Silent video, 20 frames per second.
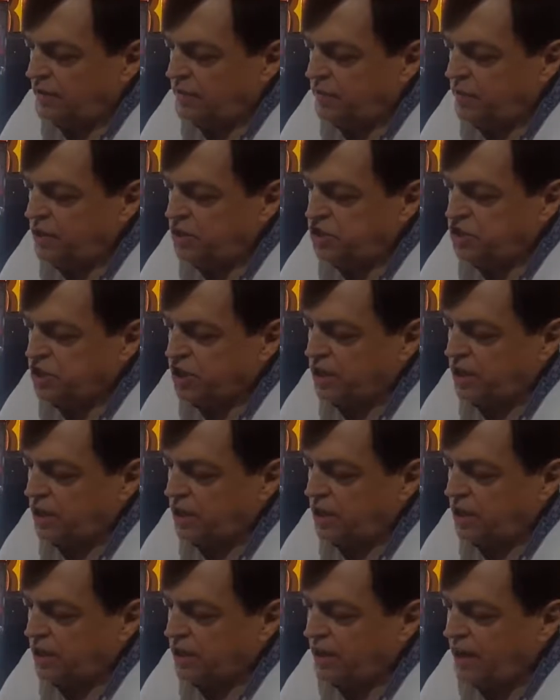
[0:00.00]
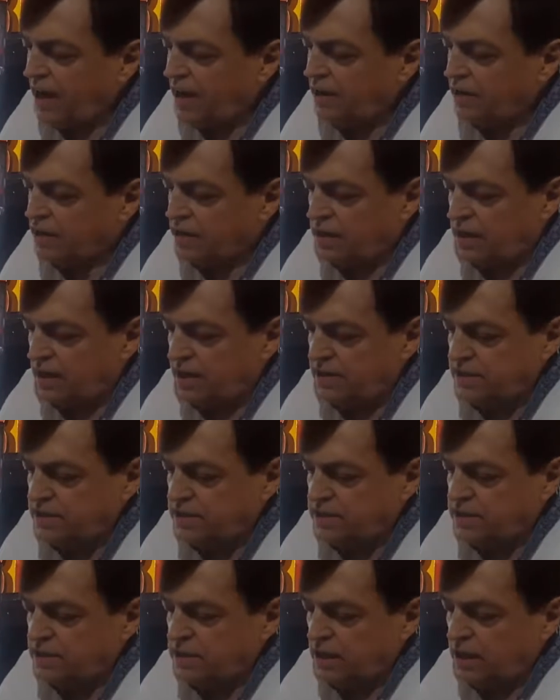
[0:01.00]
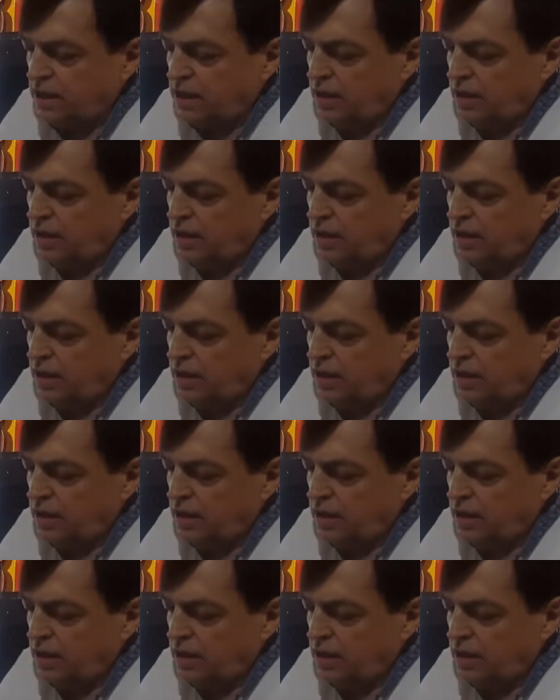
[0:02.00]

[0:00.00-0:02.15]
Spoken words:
which can cleanse